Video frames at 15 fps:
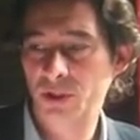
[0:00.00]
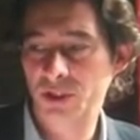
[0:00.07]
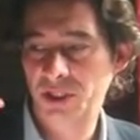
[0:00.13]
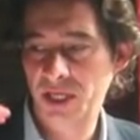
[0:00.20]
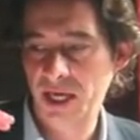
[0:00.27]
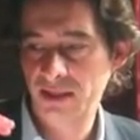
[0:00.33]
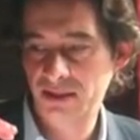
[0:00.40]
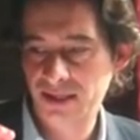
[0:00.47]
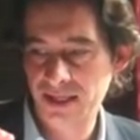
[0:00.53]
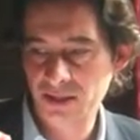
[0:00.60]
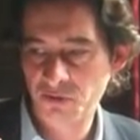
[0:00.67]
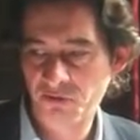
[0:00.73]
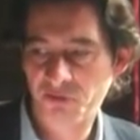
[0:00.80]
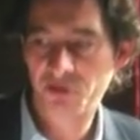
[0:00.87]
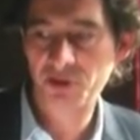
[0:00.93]
But yet
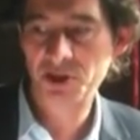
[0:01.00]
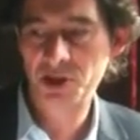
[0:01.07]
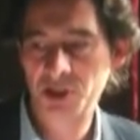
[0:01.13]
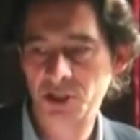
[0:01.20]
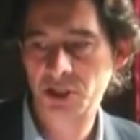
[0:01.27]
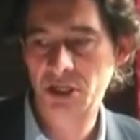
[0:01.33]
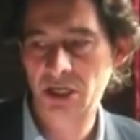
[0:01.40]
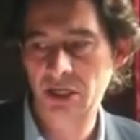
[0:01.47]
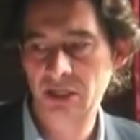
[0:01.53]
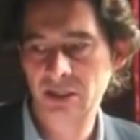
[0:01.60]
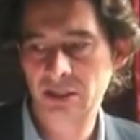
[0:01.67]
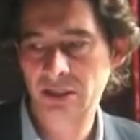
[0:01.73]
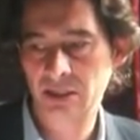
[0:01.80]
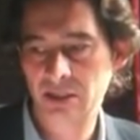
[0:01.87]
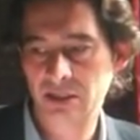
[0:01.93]
the finish
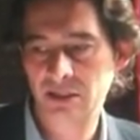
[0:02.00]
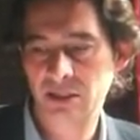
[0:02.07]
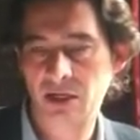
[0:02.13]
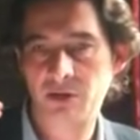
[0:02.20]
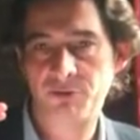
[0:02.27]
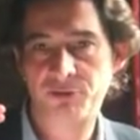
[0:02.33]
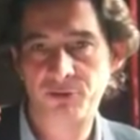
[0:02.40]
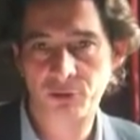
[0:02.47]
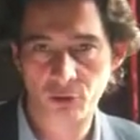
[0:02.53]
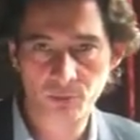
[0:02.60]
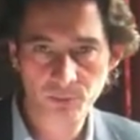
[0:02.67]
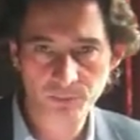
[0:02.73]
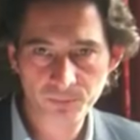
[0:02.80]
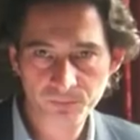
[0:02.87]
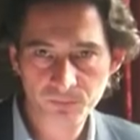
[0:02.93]
is still firm.